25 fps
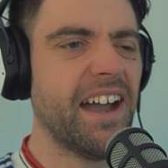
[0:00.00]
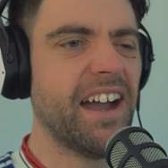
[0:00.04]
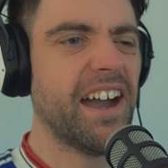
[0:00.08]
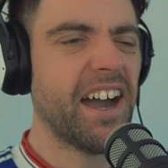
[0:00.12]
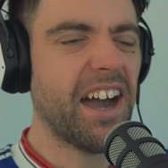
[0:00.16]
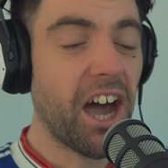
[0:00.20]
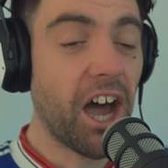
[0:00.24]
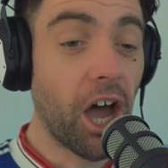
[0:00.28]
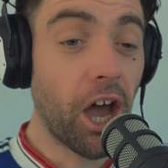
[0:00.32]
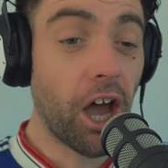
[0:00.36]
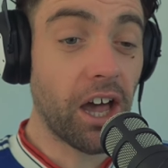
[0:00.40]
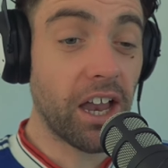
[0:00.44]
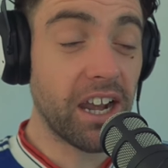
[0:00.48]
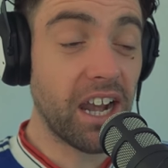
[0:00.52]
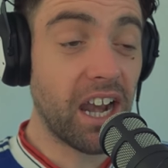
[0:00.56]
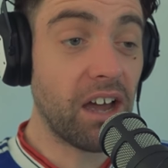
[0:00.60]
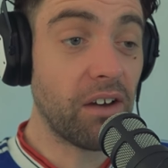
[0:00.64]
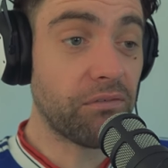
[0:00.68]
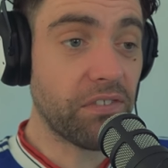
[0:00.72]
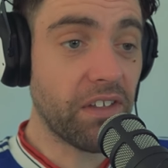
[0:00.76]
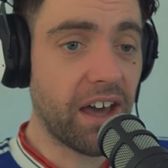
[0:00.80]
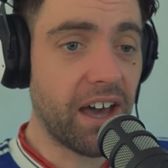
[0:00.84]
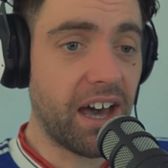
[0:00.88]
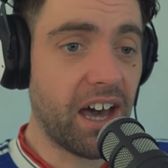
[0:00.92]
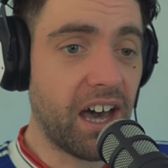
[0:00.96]
I
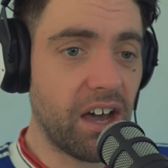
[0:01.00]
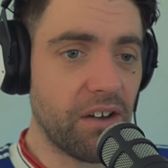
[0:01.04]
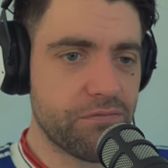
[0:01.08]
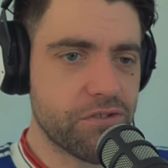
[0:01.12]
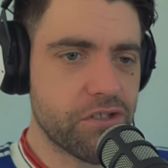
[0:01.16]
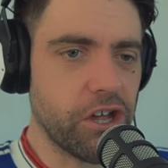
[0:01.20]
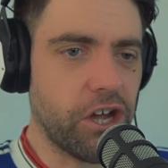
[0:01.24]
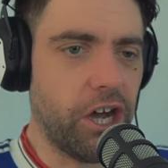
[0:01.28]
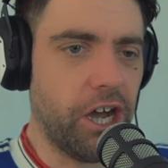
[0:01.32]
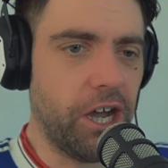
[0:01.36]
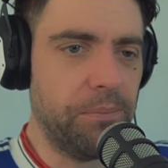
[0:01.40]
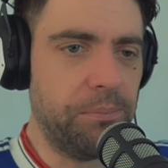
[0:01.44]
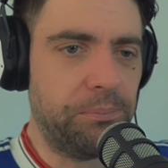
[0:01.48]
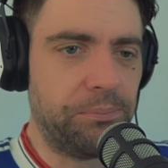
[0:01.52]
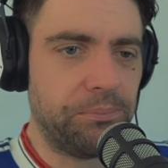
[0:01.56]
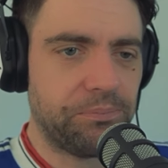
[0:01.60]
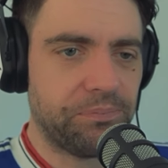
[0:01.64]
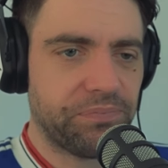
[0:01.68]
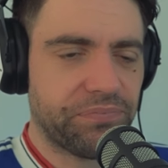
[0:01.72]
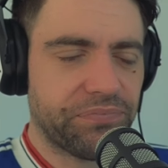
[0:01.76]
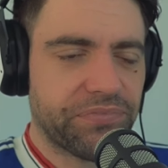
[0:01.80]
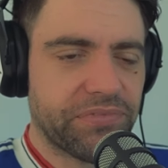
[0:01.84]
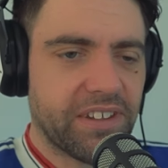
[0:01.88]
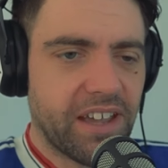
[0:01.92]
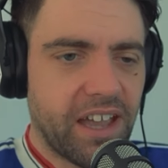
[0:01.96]
love the halftime.
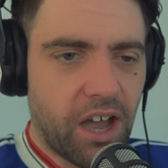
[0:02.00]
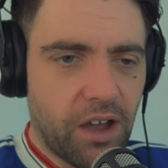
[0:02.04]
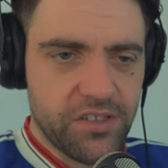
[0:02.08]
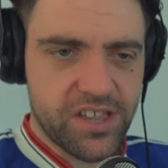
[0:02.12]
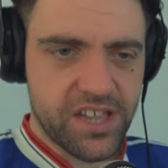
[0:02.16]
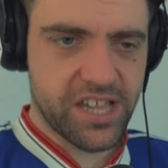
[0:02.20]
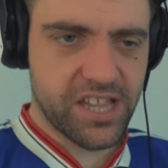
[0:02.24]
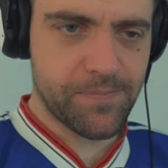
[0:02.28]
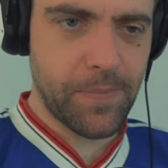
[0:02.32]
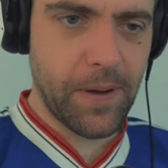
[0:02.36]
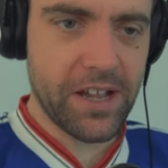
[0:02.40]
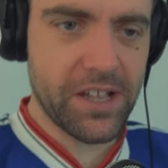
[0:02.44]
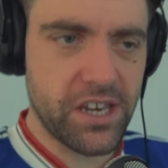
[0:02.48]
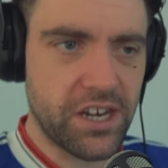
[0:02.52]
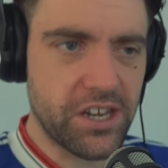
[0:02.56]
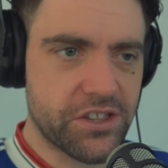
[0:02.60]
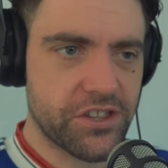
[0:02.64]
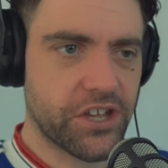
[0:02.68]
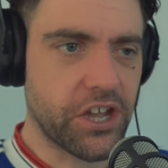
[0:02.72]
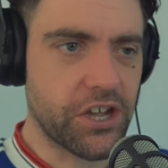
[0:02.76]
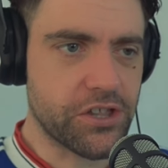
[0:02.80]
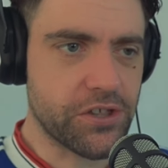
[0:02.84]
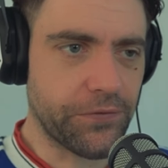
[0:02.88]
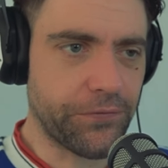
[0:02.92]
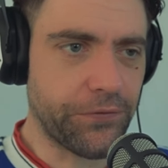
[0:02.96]
I was expecting it
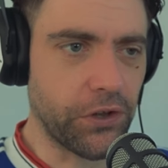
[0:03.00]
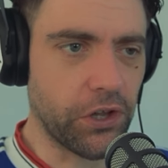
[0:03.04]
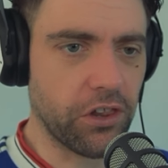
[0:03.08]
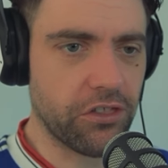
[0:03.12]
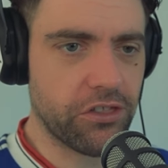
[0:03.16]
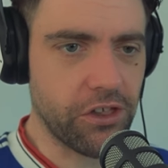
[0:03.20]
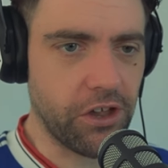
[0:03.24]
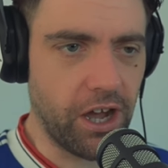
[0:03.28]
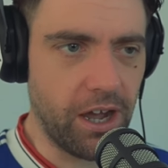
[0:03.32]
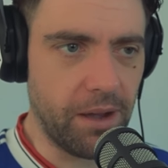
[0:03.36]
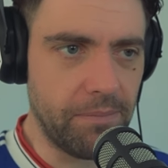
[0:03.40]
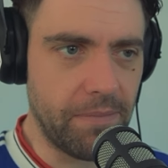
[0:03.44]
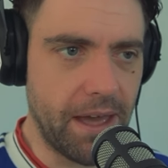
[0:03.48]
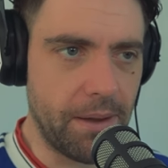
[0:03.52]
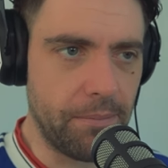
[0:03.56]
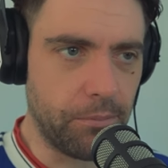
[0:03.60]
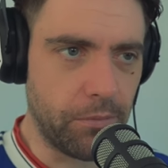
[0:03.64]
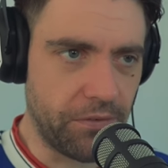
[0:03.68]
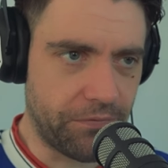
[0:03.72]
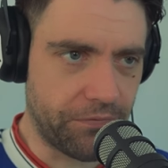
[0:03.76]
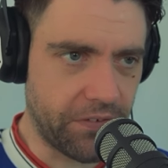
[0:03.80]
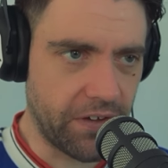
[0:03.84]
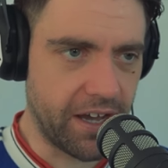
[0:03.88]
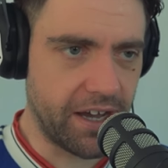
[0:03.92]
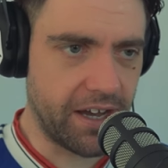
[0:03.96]
to go to full time then
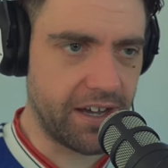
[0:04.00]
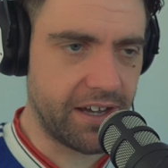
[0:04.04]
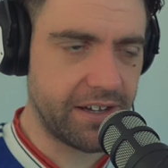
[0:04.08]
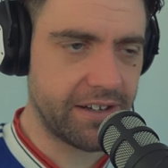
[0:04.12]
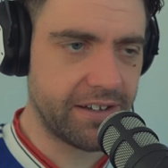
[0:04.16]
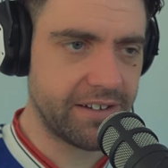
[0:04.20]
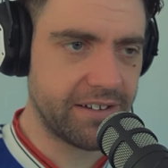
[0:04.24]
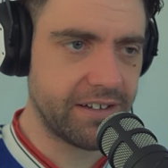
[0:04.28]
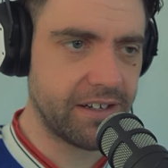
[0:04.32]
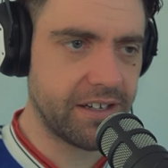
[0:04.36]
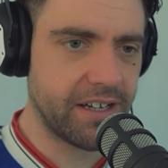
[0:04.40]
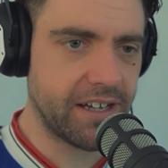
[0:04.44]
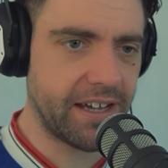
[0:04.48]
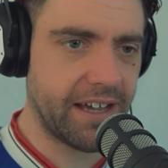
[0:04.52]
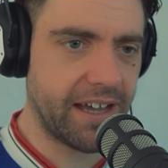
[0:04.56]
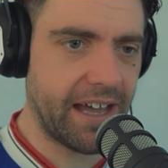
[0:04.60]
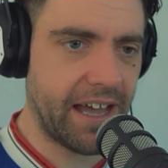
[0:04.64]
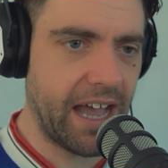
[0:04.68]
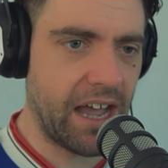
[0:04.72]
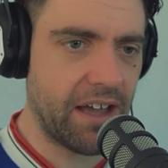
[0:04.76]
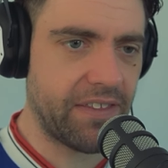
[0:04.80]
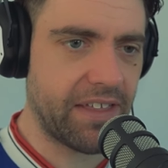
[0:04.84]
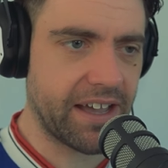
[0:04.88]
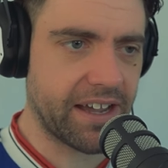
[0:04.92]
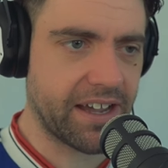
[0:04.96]
with
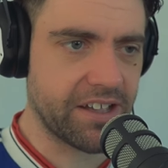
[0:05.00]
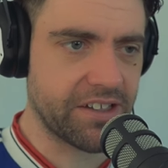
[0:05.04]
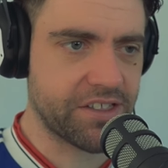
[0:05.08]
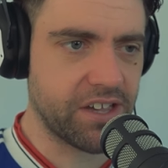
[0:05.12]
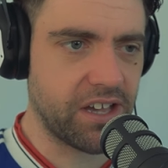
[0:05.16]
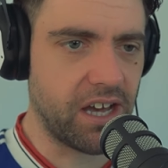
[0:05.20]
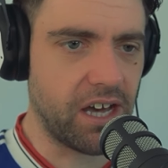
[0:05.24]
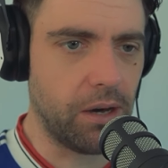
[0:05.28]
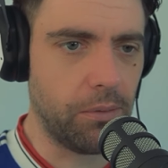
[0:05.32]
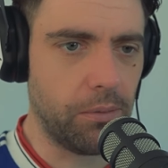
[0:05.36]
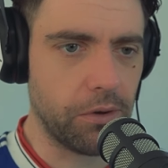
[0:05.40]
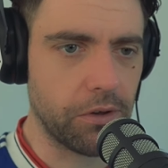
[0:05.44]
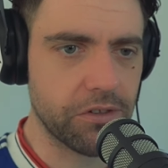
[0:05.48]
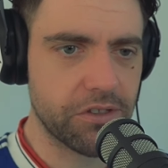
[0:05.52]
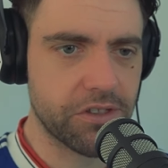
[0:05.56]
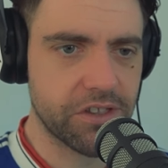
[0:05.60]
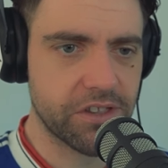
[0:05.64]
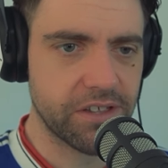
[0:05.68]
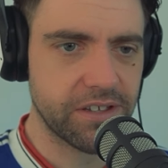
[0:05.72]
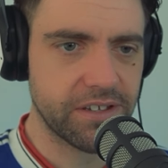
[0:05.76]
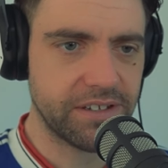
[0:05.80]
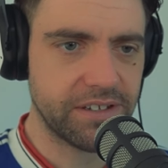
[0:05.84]
how that guitar was.